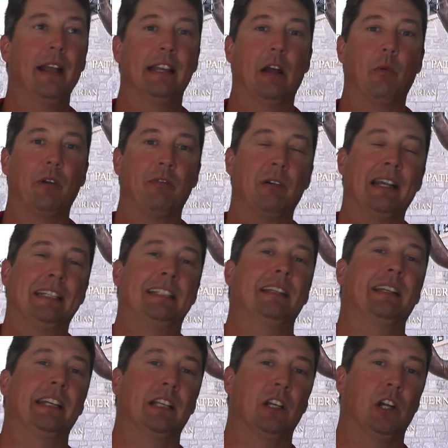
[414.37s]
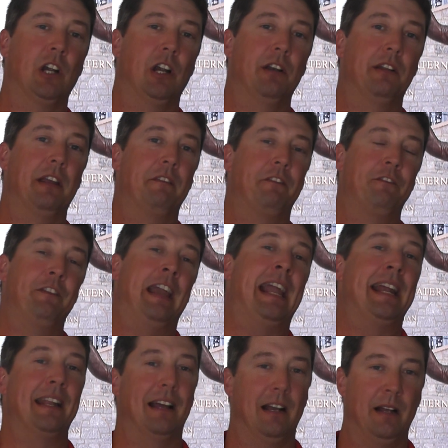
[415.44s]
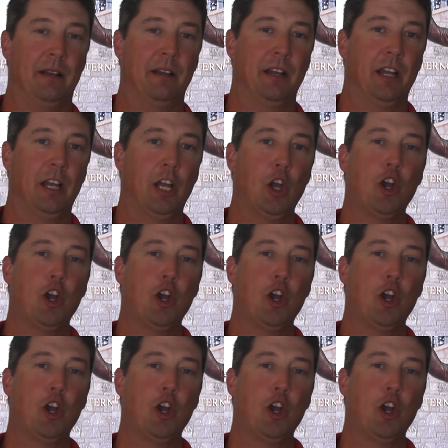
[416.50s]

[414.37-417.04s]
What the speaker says: that we've recently learned that Fina